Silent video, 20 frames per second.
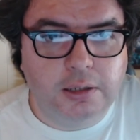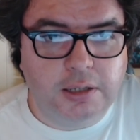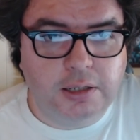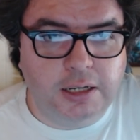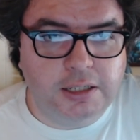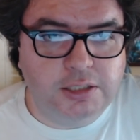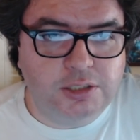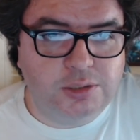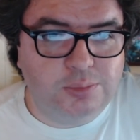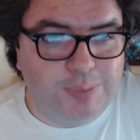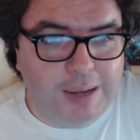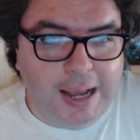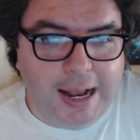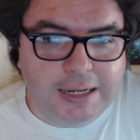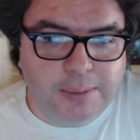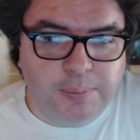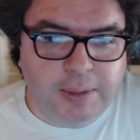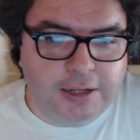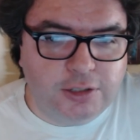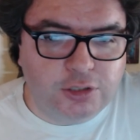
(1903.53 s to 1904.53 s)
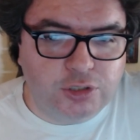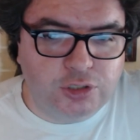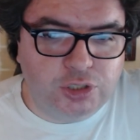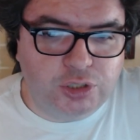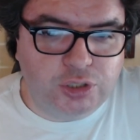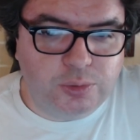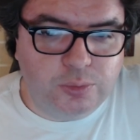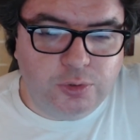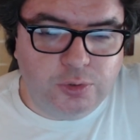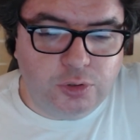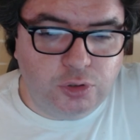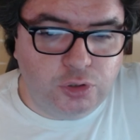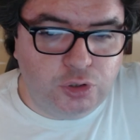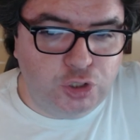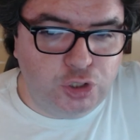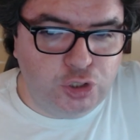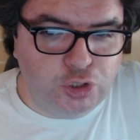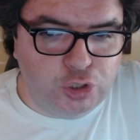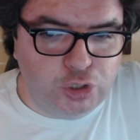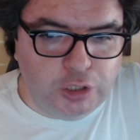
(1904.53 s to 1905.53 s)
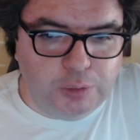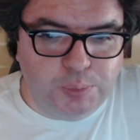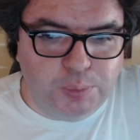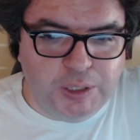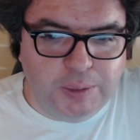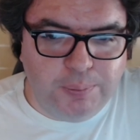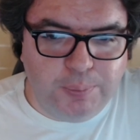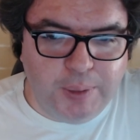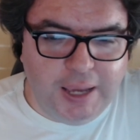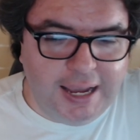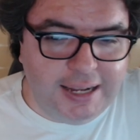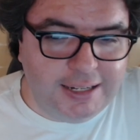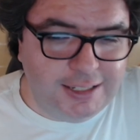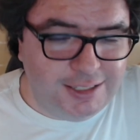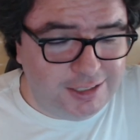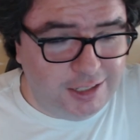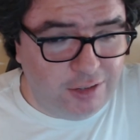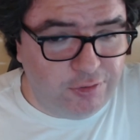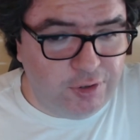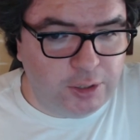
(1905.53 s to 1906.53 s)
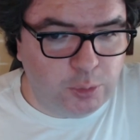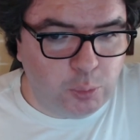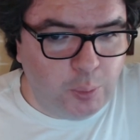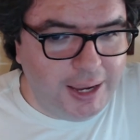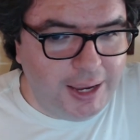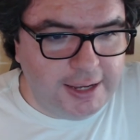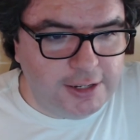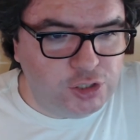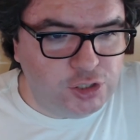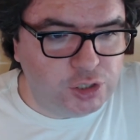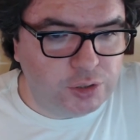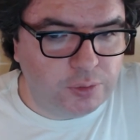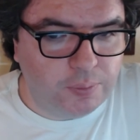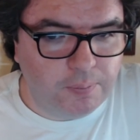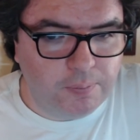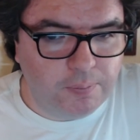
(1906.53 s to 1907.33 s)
because animators should be paid a living wage